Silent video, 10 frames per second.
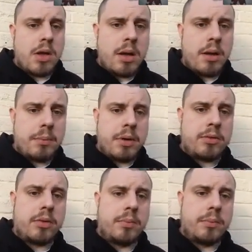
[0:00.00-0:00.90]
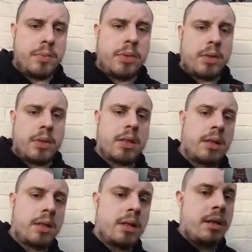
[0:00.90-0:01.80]
and done it. They've got the hat.
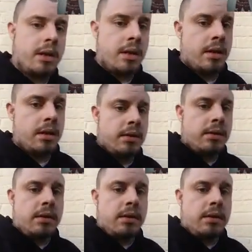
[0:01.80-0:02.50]
They know what it's like to